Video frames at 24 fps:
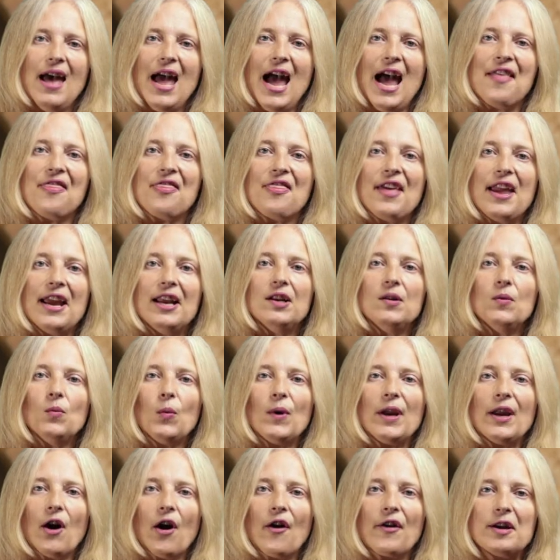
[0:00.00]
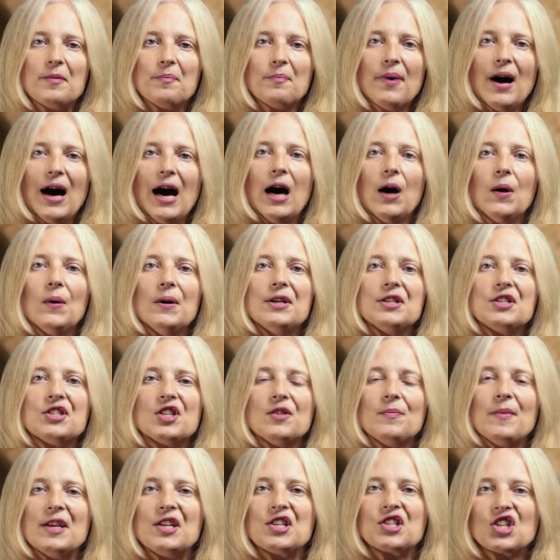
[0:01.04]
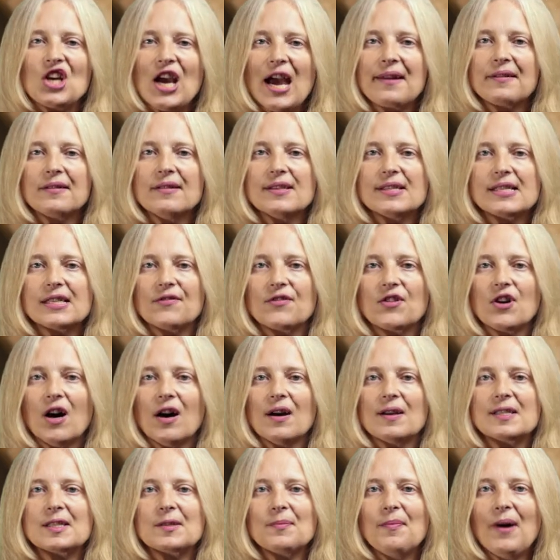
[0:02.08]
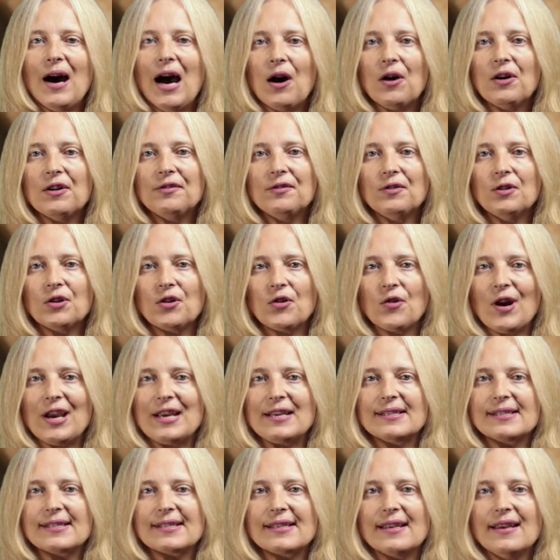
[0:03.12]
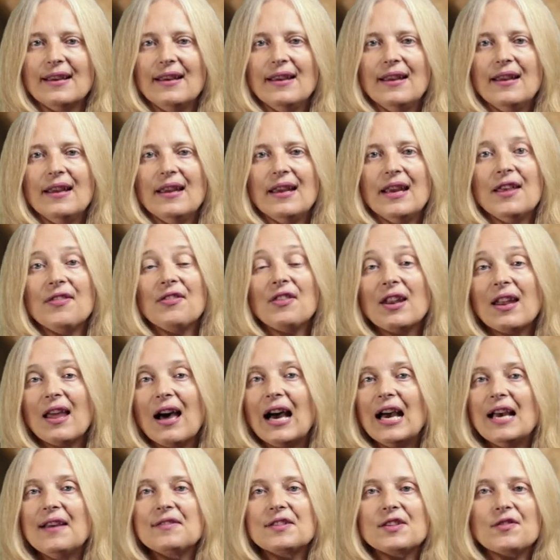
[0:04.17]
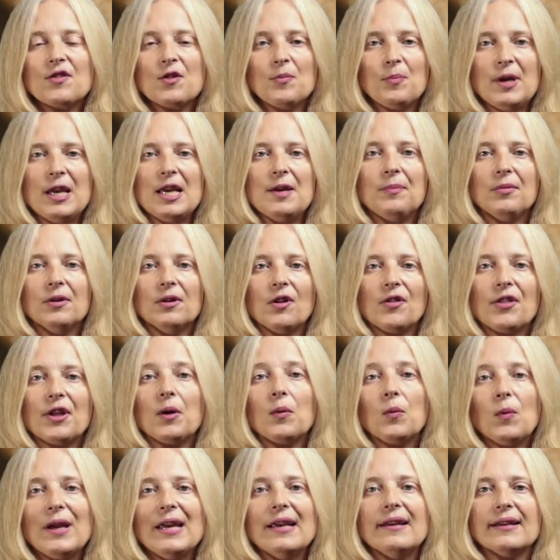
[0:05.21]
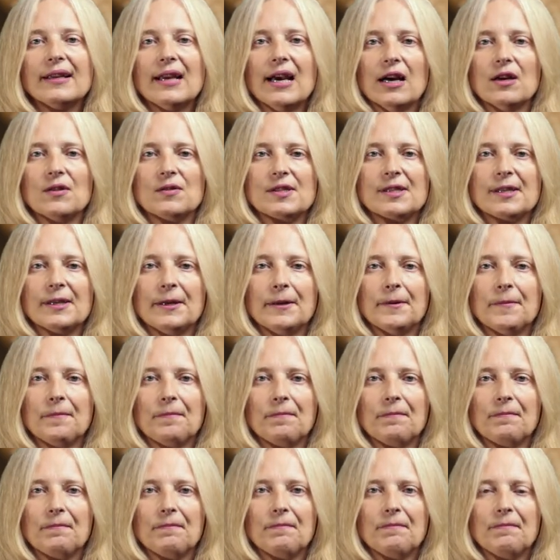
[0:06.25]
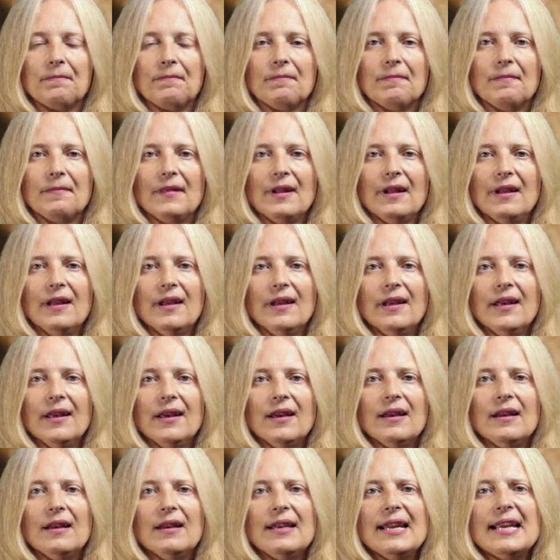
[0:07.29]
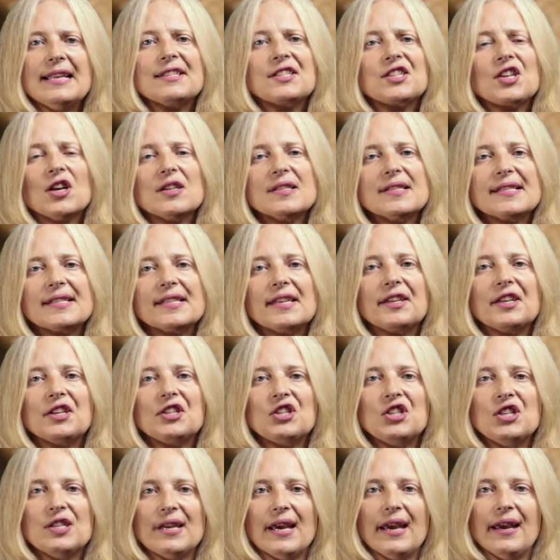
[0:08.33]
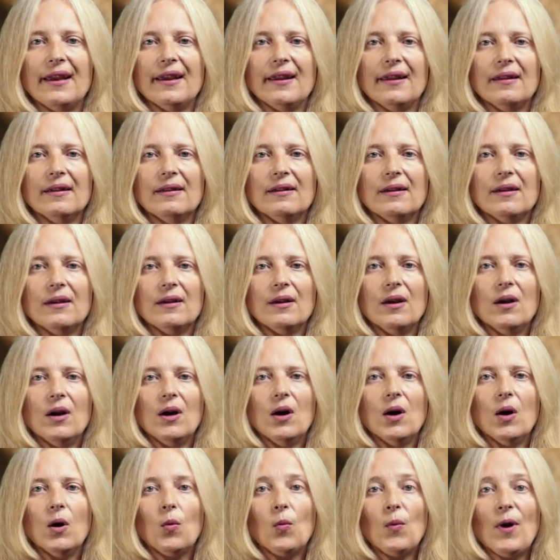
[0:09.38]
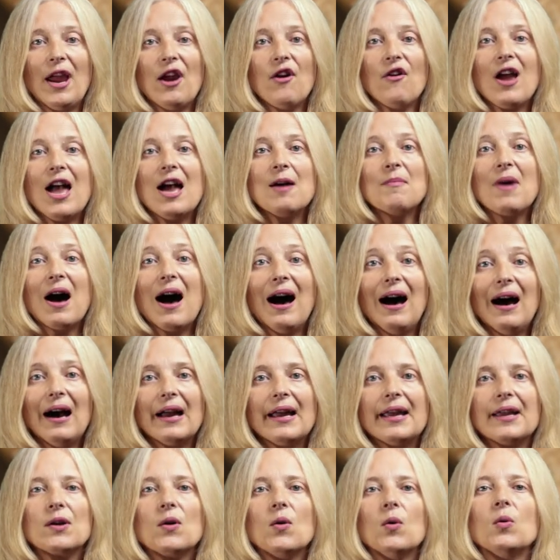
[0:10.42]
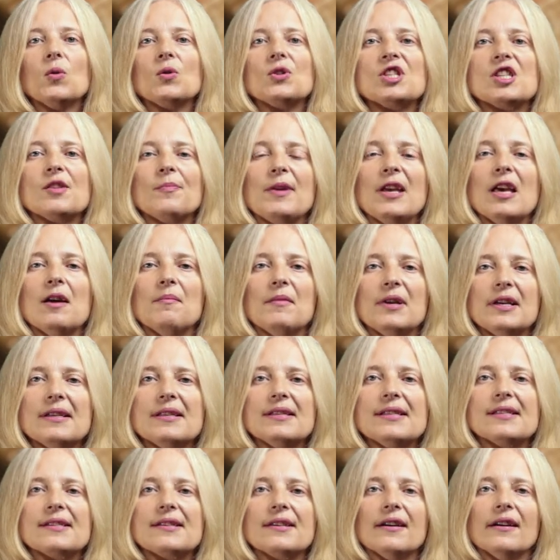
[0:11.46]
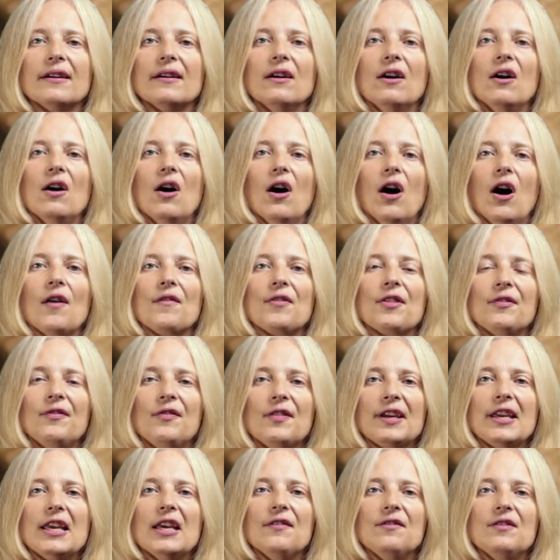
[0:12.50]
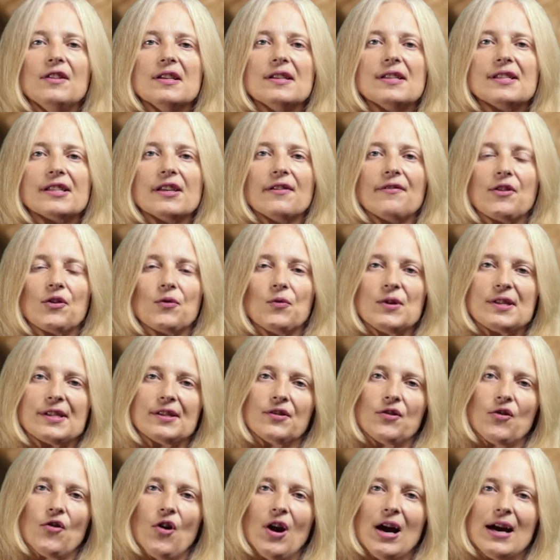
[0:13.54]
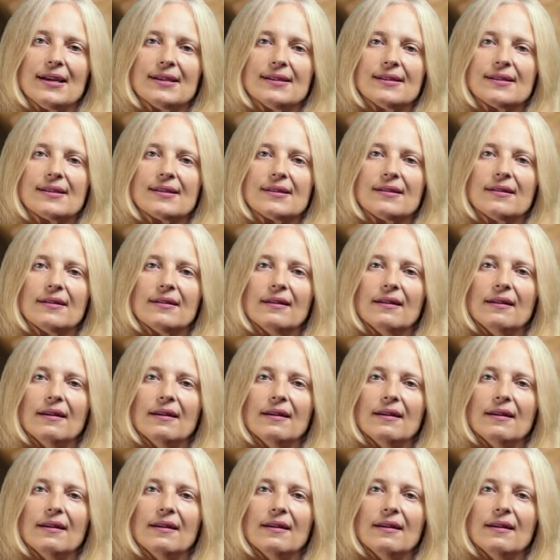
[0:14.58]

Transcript: And then we are empowered to be channels of God's powerful grace in the lives of the people that we encounter. Let's consider today where am I called to be a minister of the forgiveness of the risen Christ?